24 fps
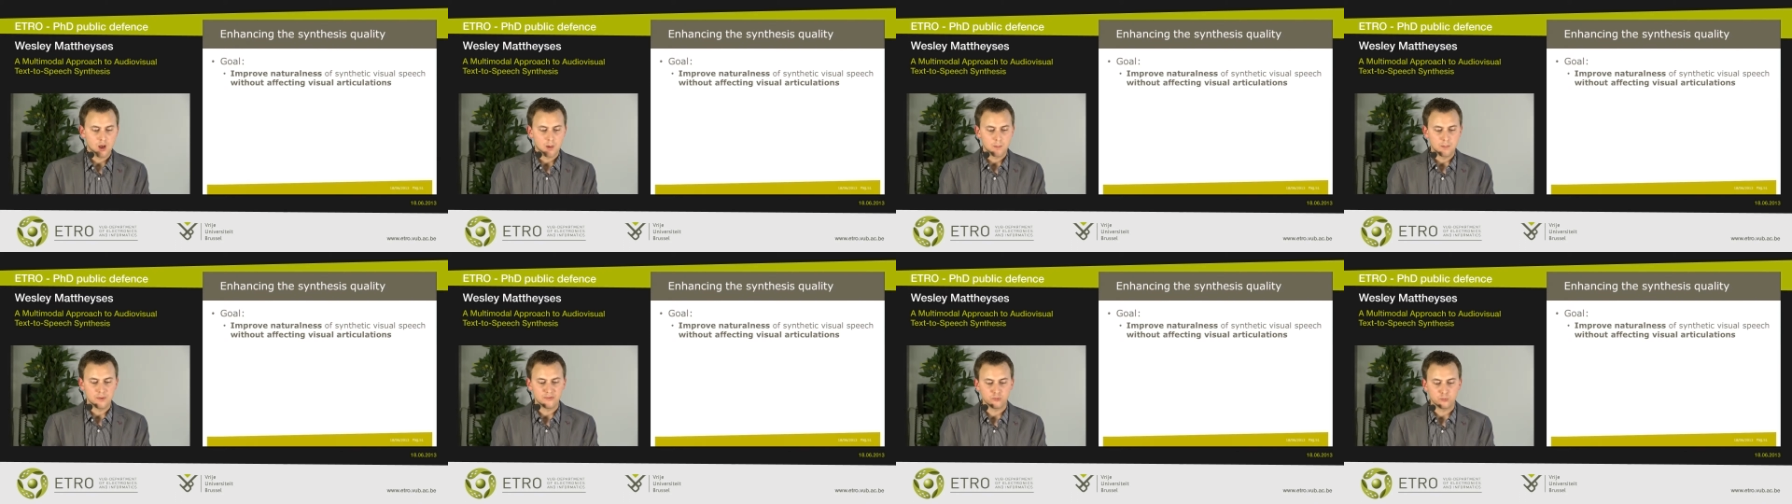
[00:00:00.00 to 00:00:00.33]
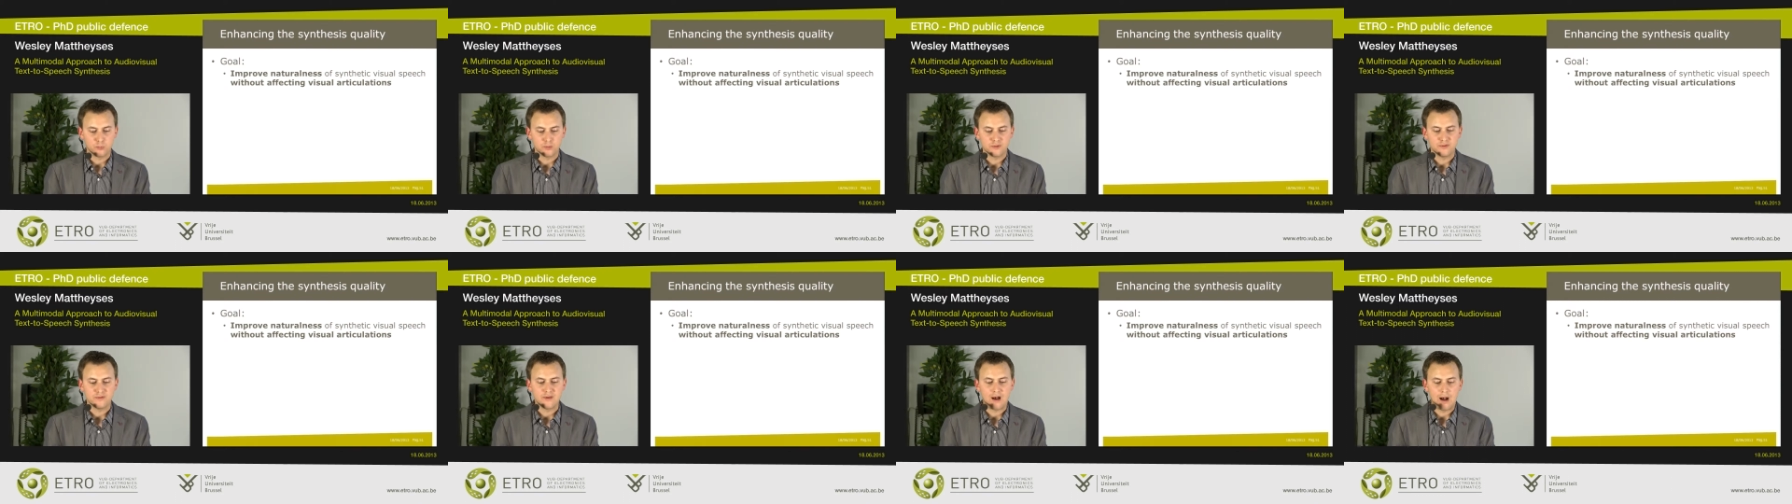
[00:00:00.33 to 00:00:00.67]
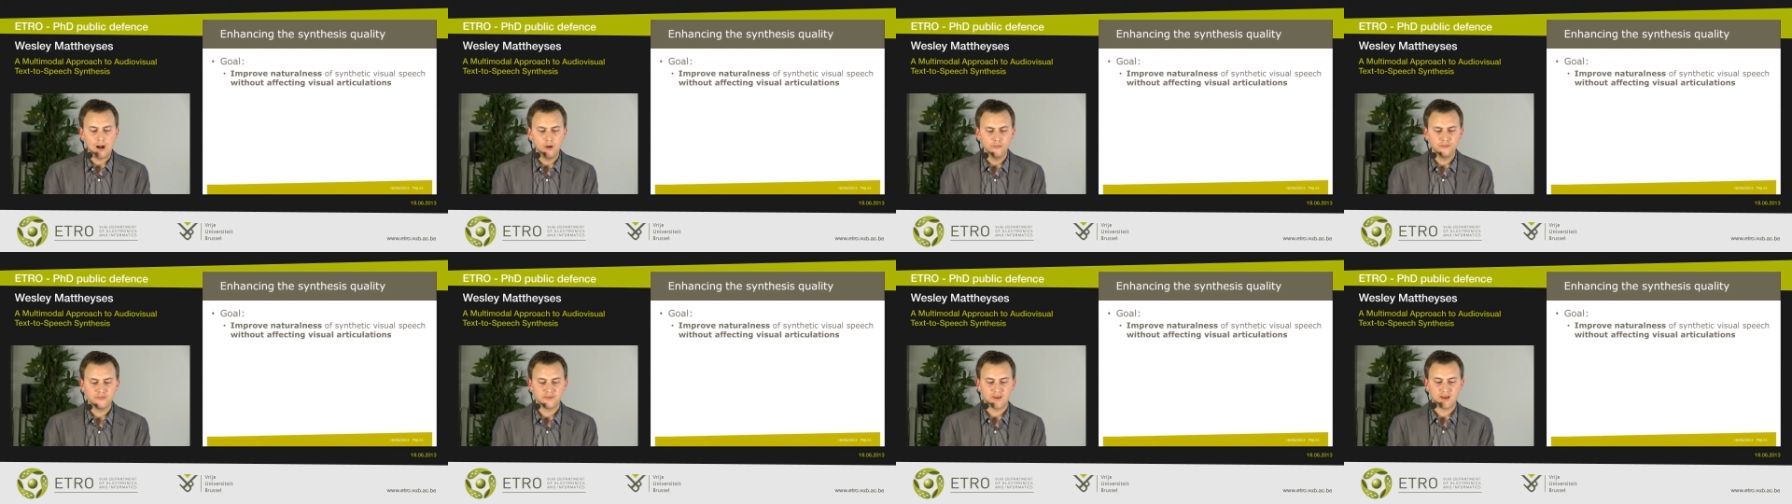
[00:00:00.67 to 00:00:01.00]
but
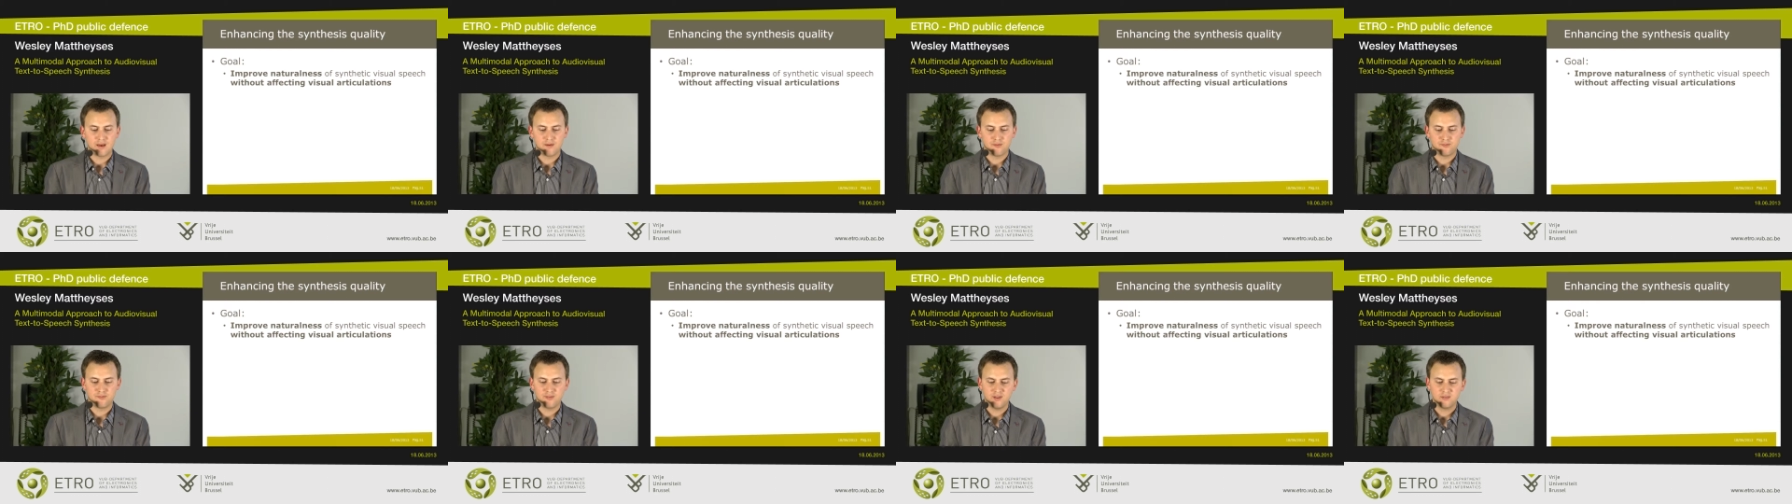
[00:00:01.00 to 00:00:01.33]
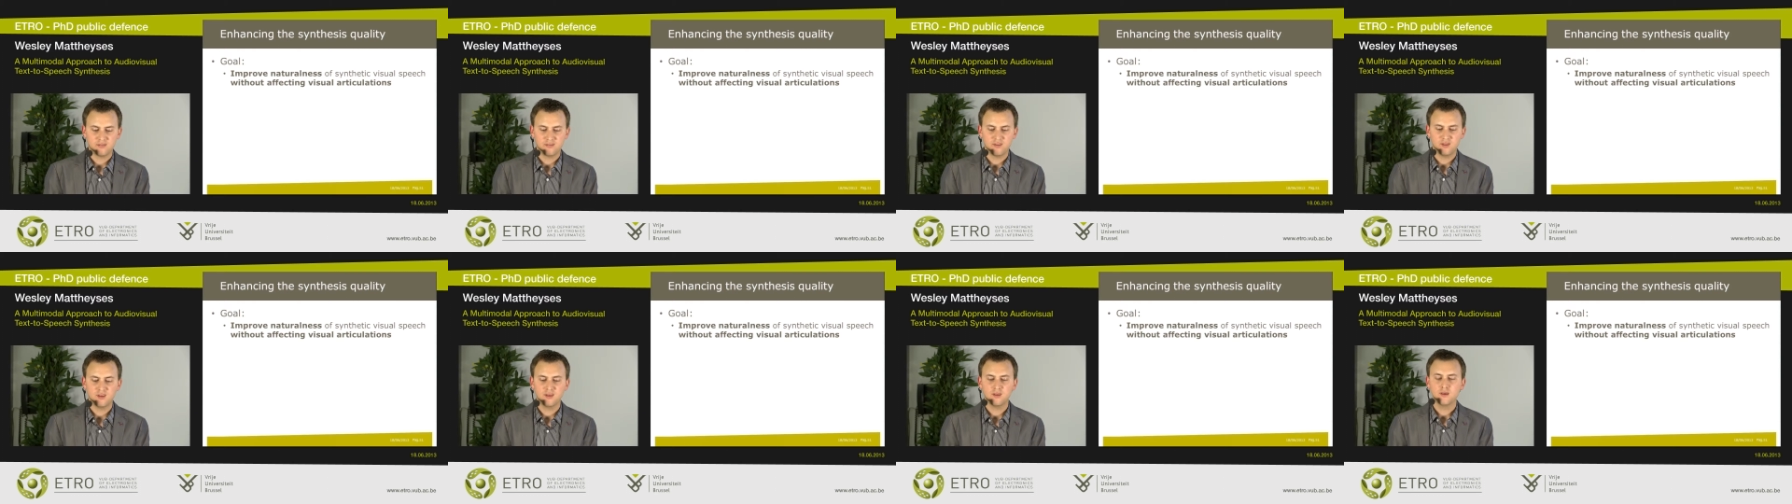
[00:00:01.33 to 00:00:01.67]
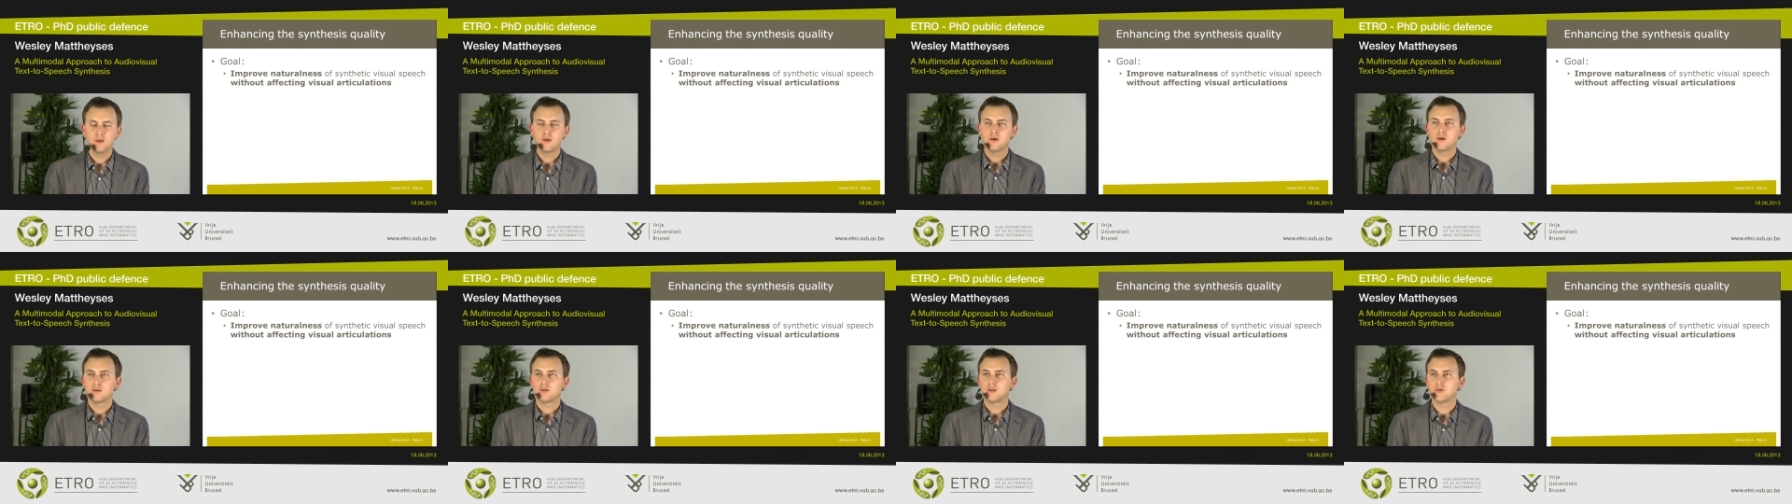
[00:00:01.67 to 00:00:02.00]
without affecting
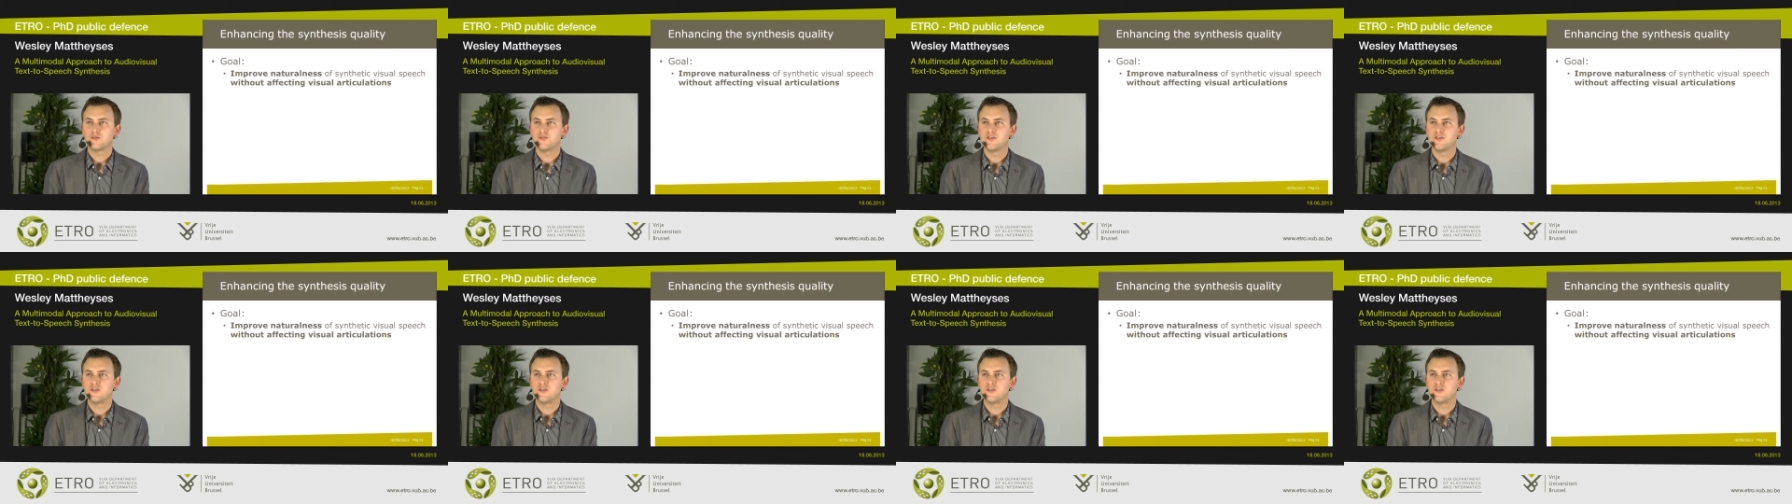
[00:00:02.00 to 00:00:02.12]
the